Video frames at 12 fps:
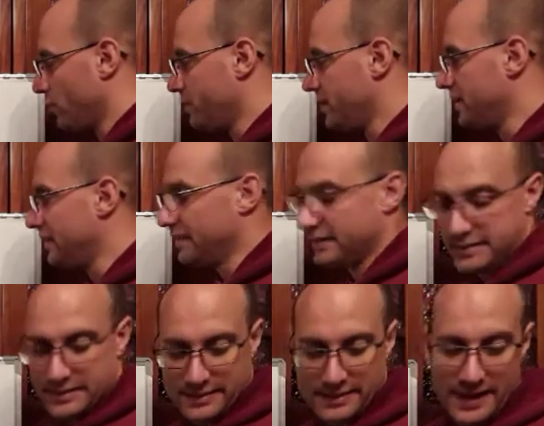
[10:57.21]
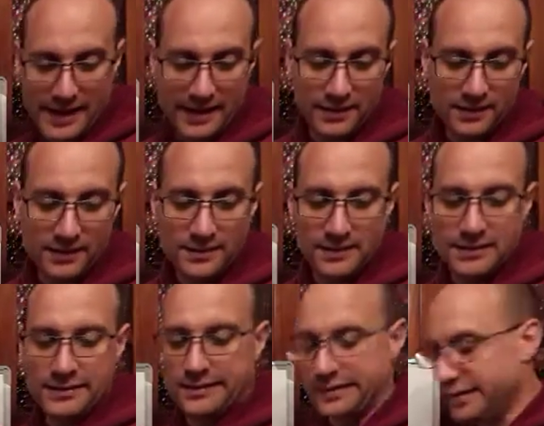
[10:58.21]
be then
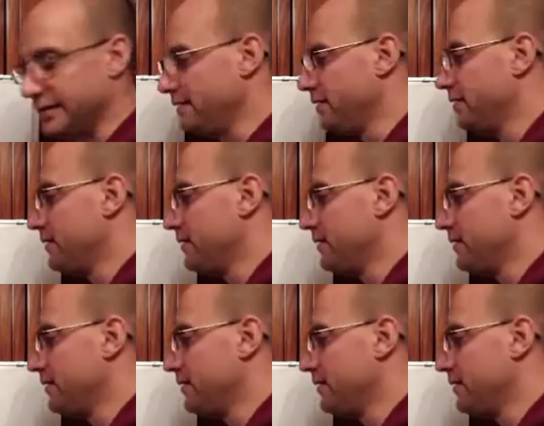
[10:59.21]
the